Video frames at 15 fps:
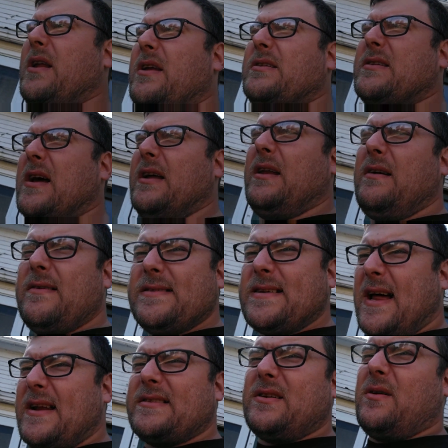he's
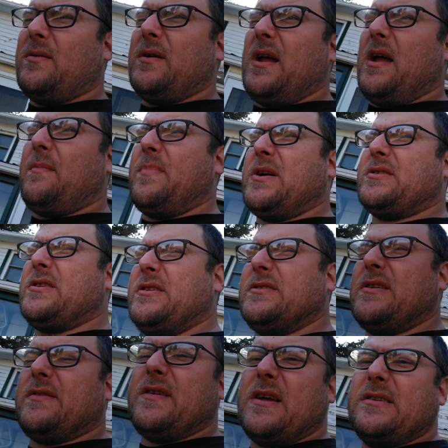got his own ambitions
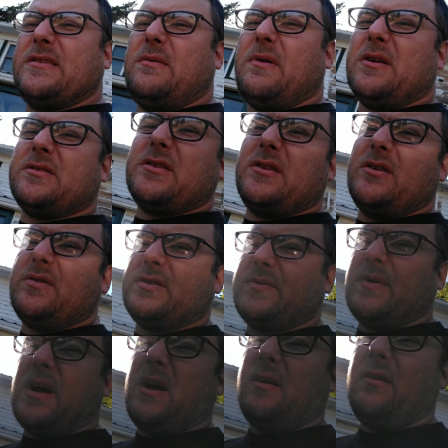and things he wants to do as
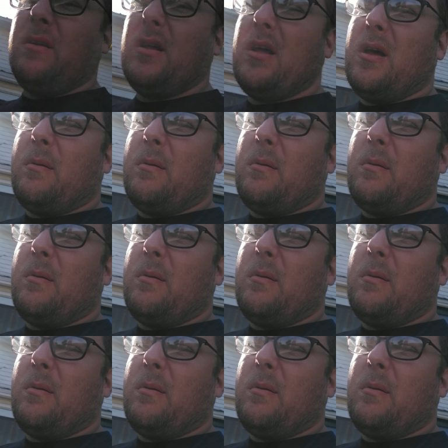well